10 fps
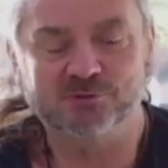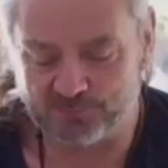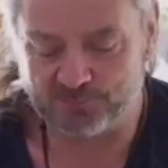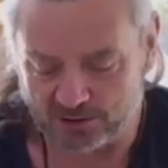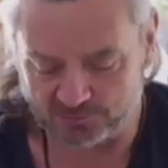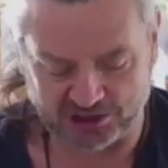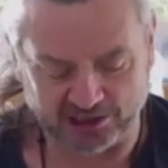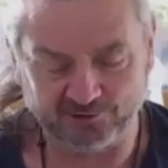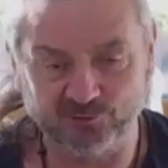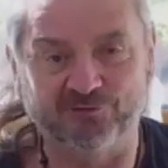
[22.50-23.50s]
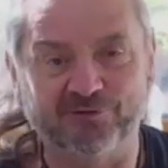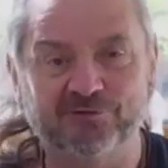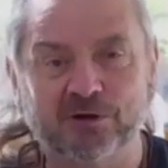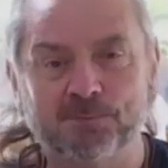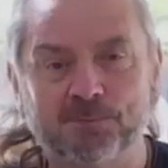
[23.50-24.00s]
Marc, with J.
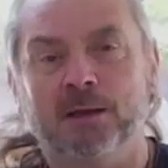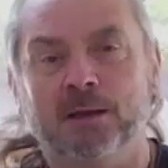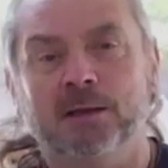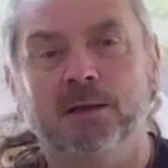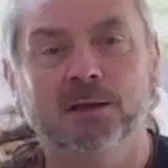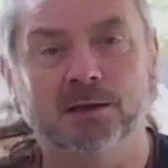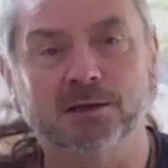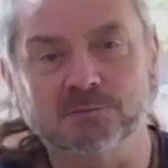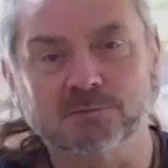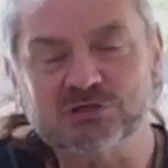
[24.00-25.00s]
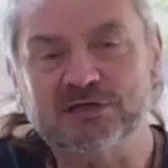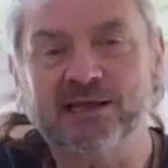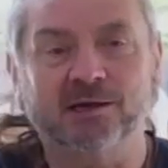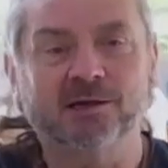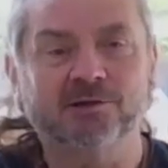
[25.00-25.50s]
Acquaviva.
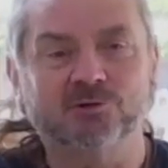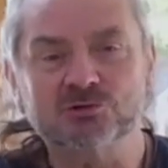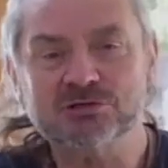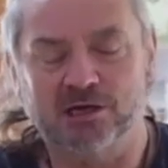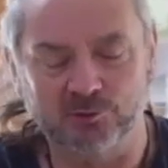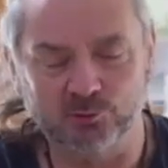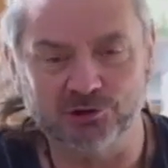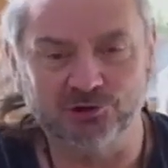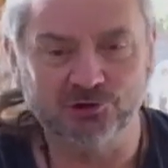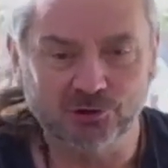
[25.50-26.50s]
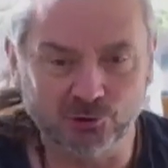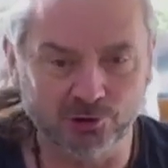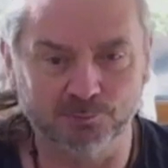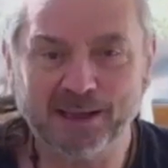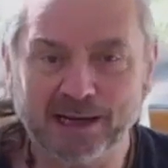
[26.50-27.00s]
Today I thought I would look
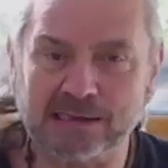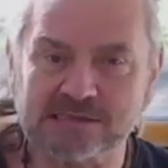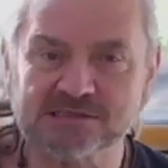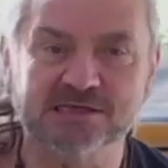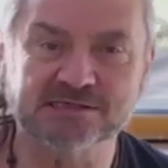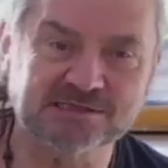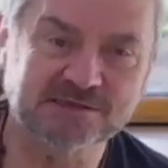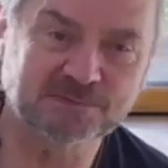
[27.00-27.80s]
at balances.